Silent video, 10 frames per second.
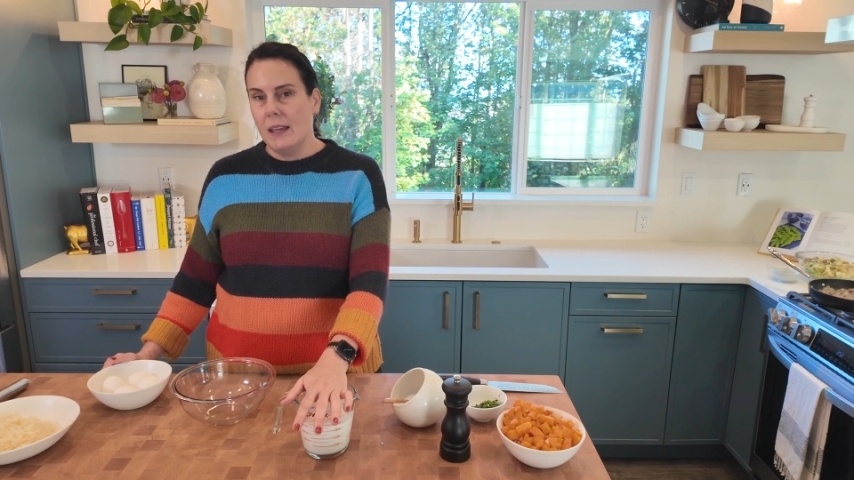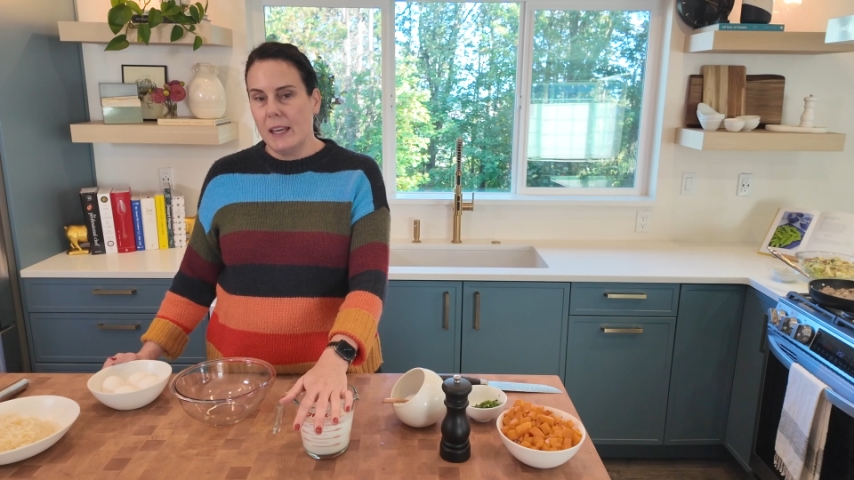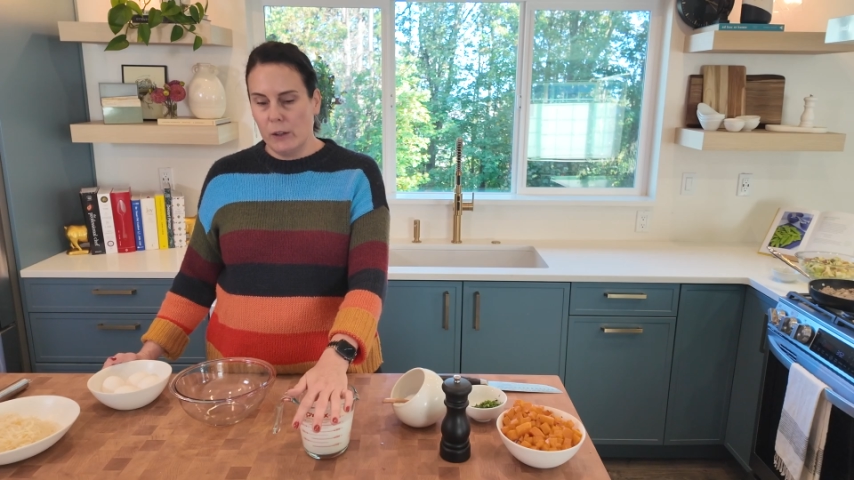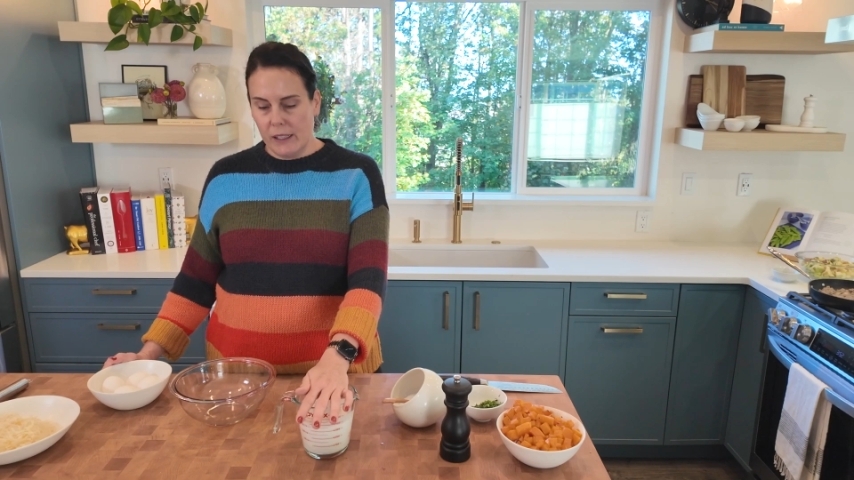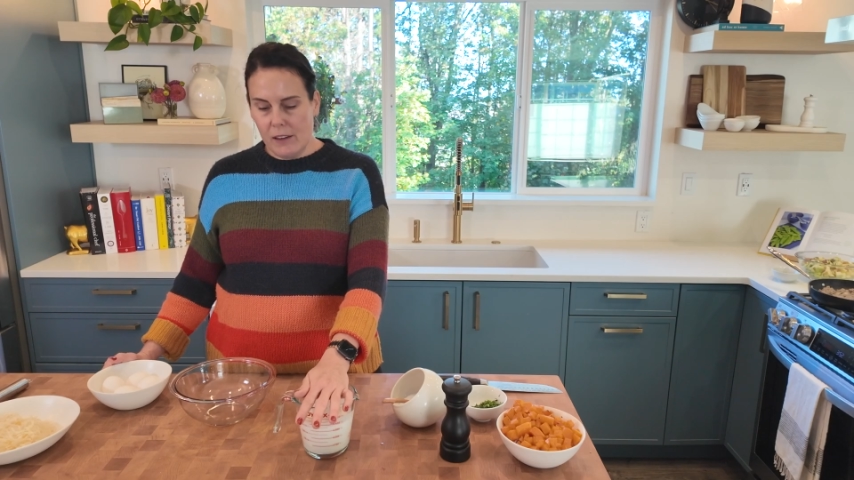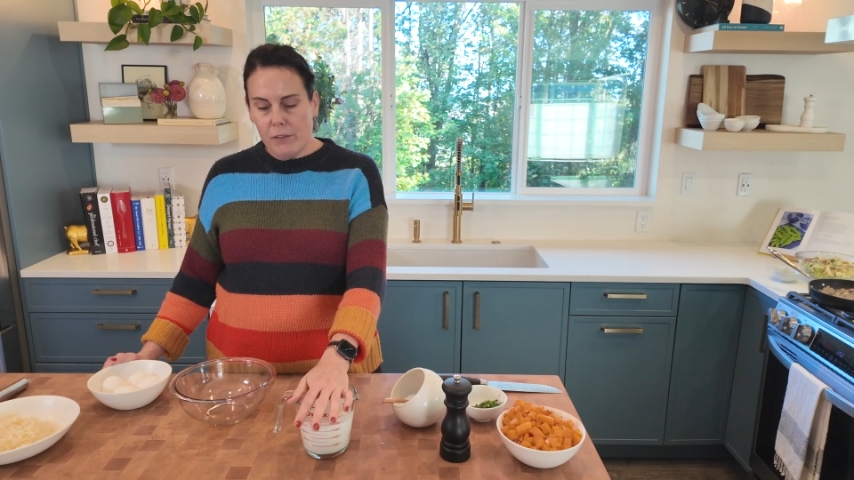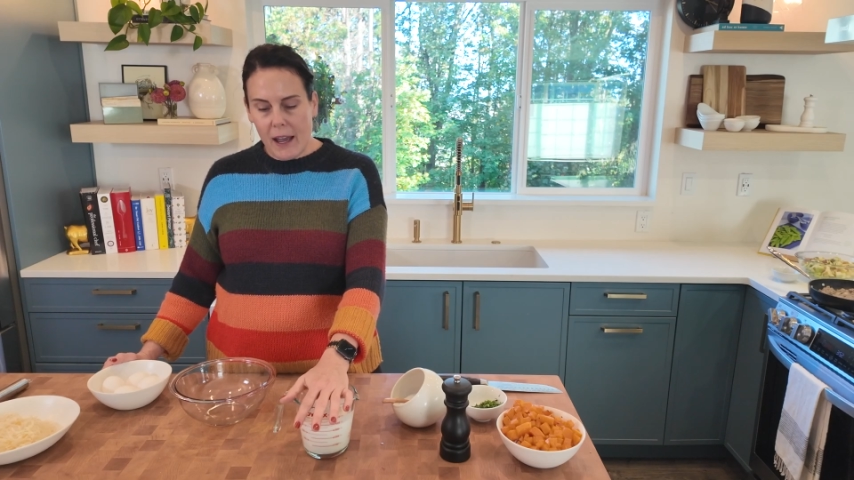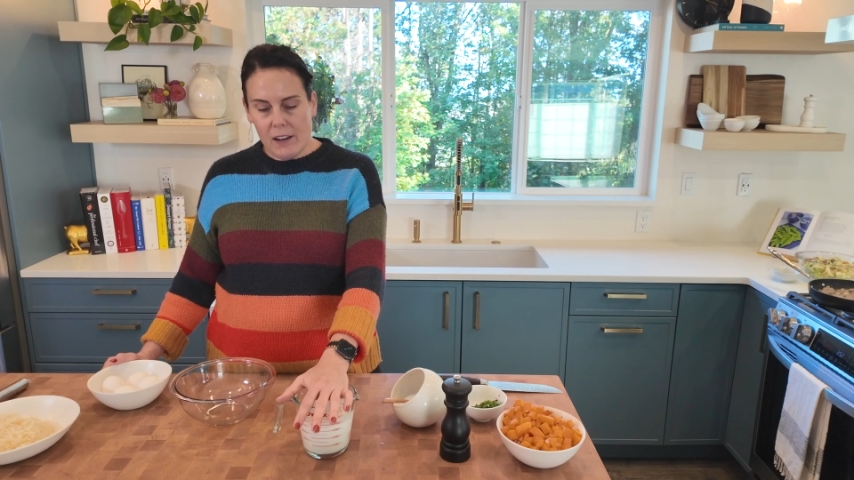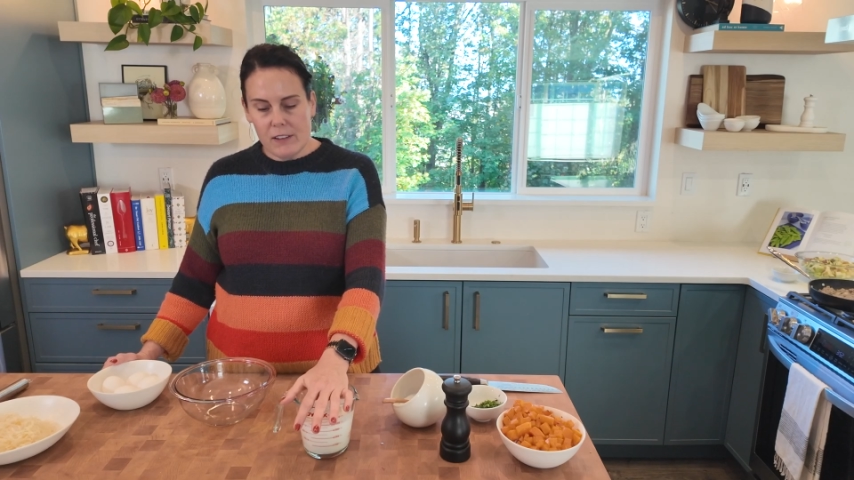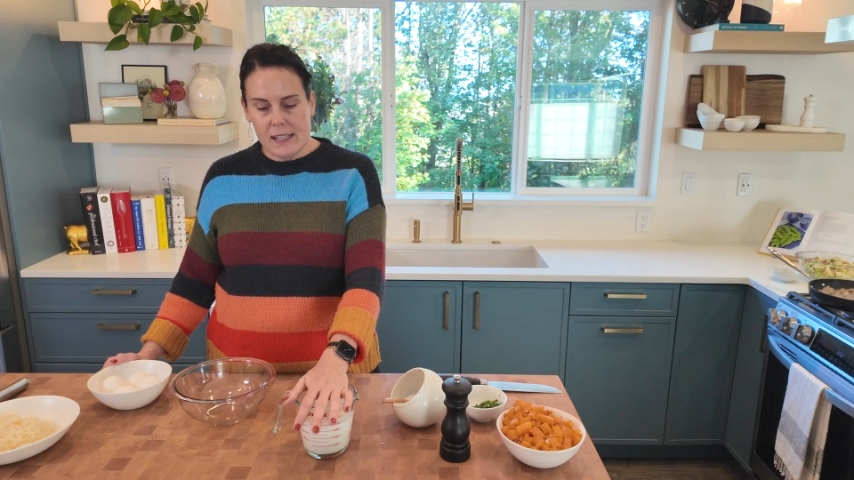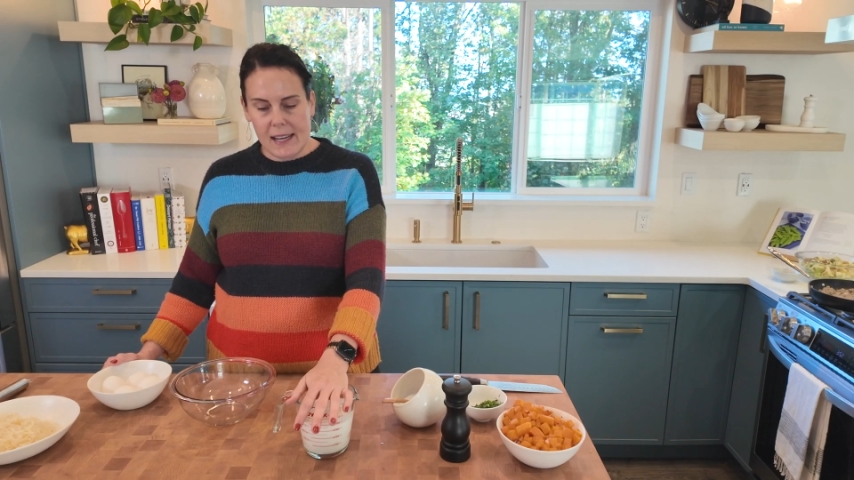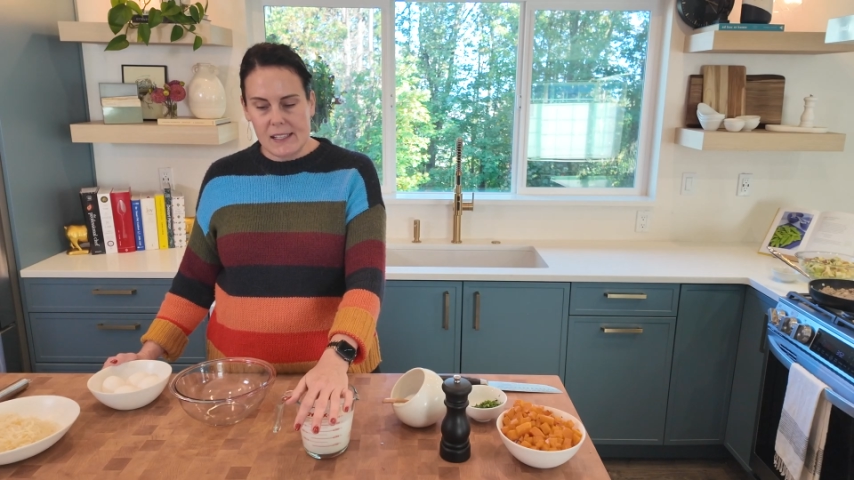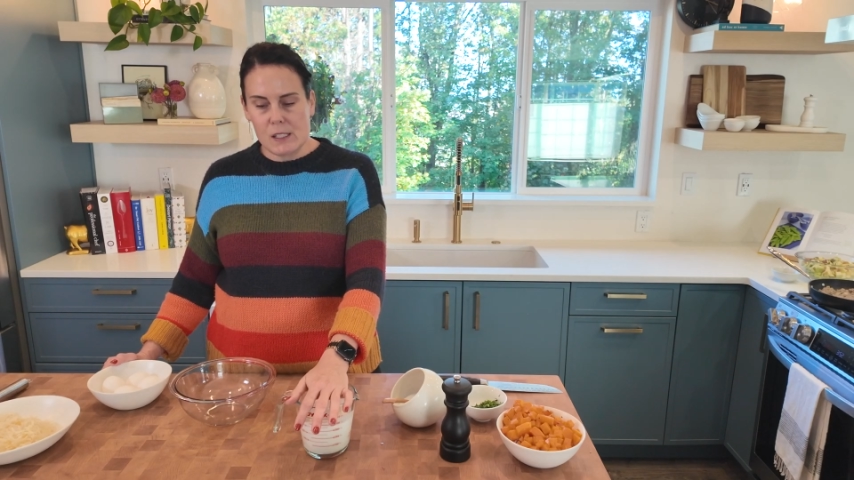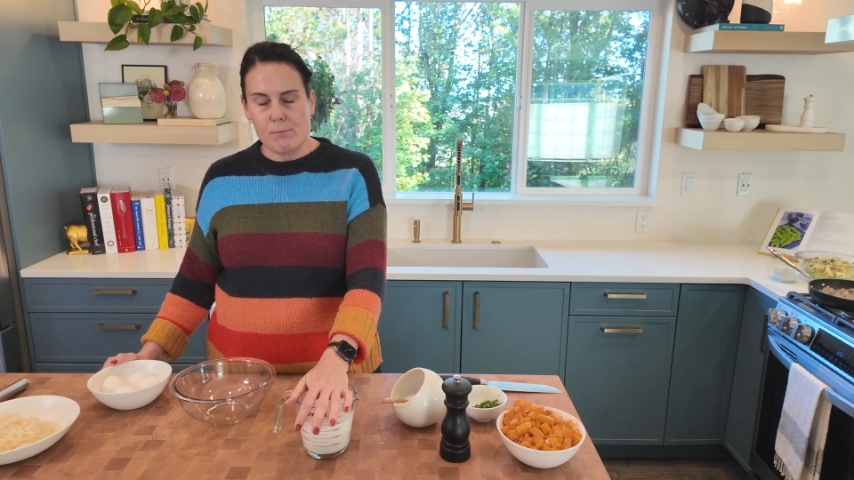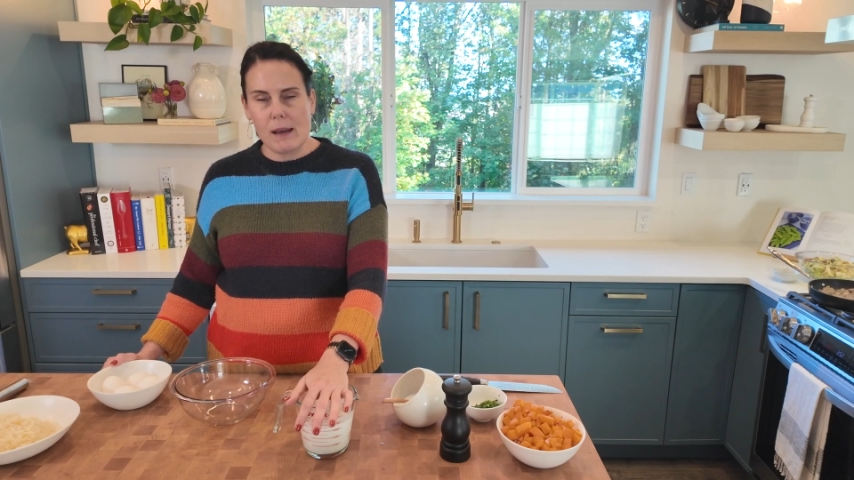It'll give kind of a
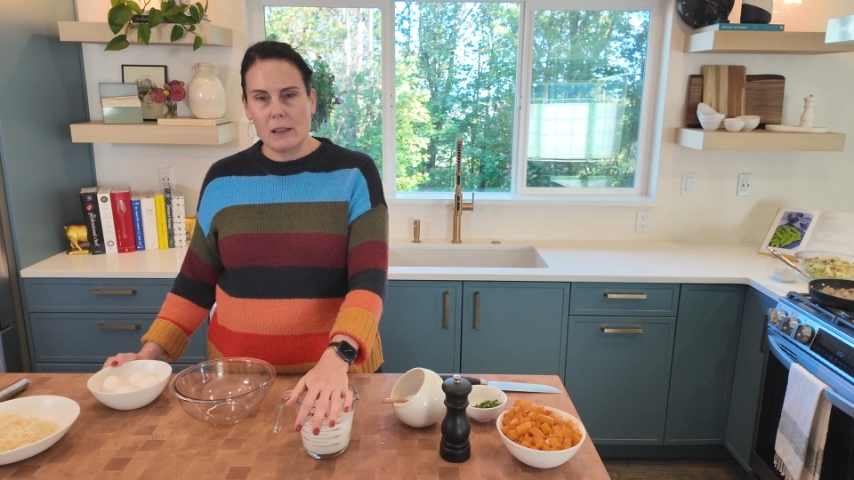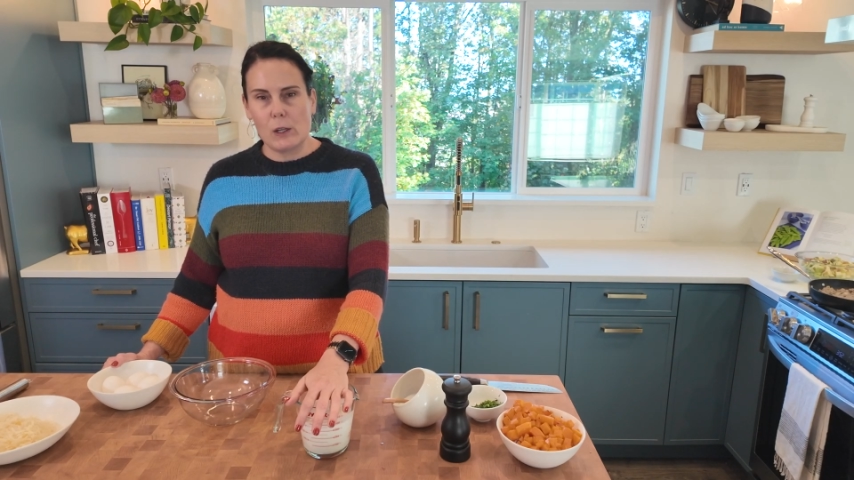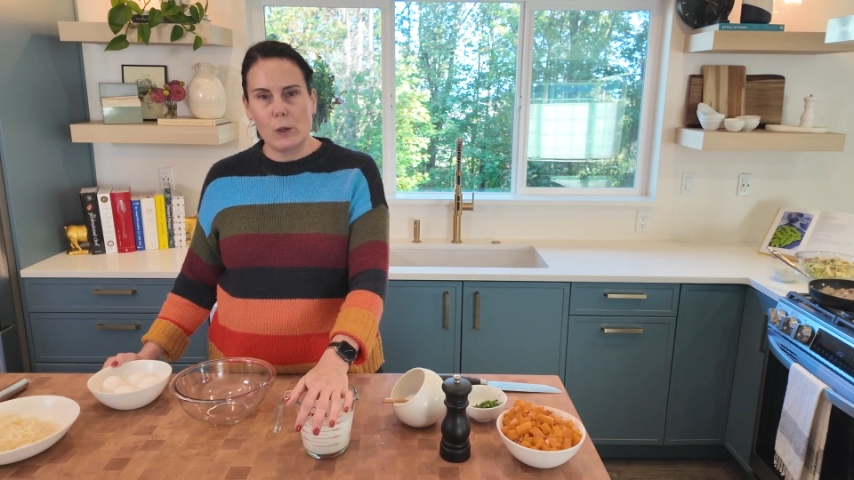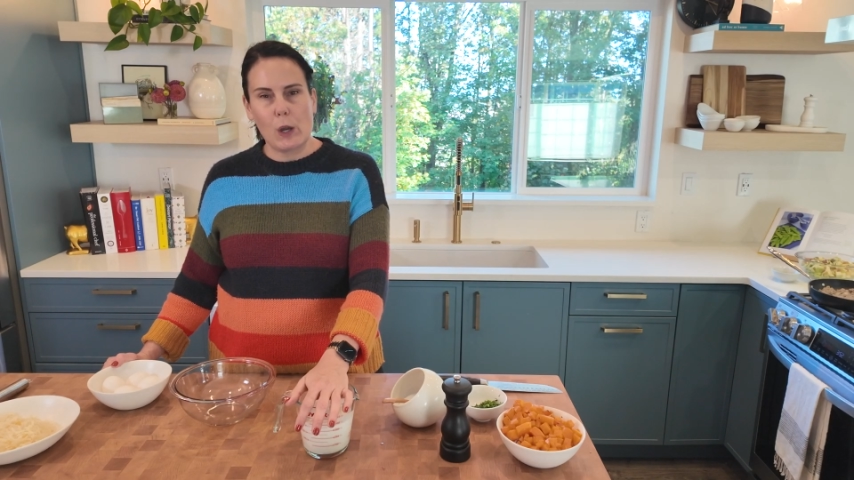nice mellow